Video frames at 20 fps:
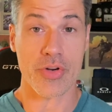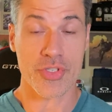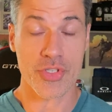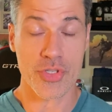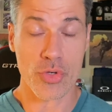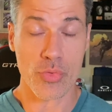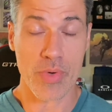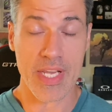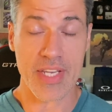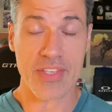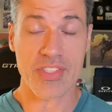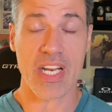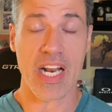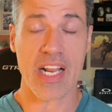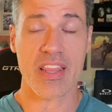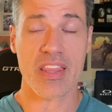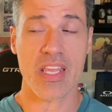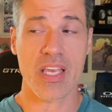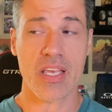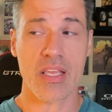2 weeks, and I
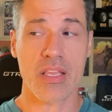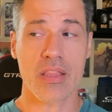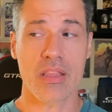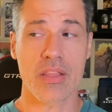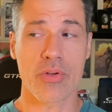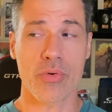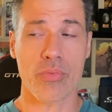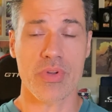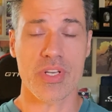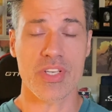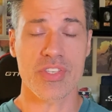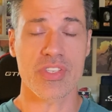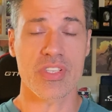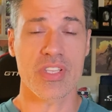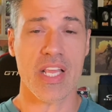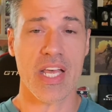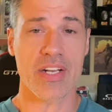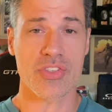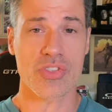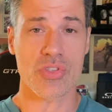think the reason
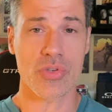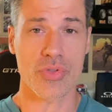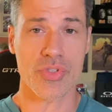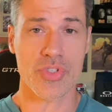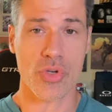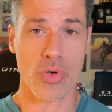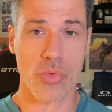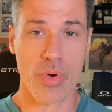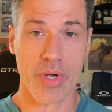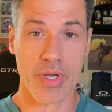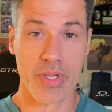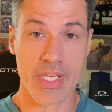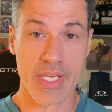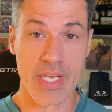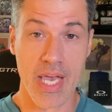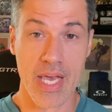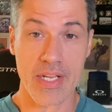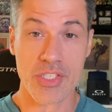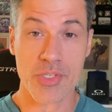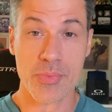that it sold so quickly
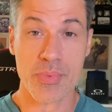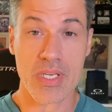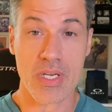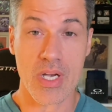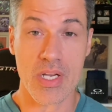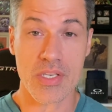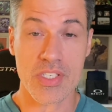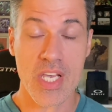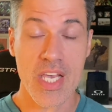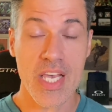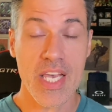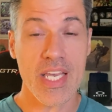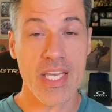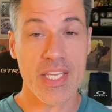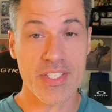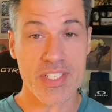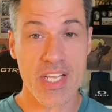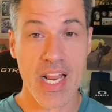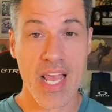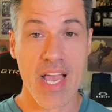again is because
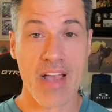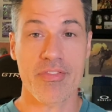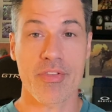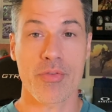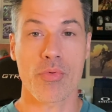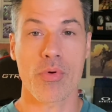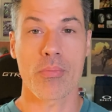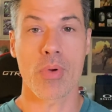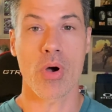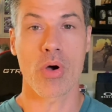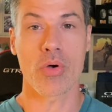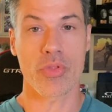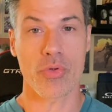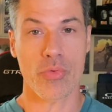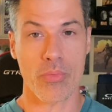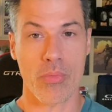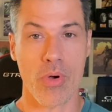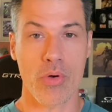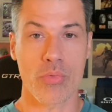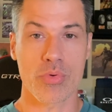it did have the remote and the
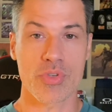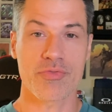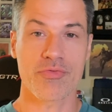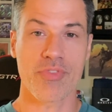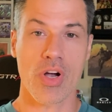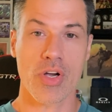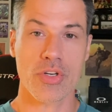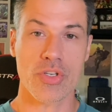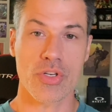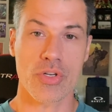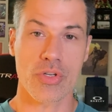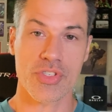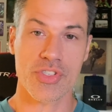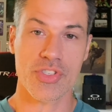remote was functional.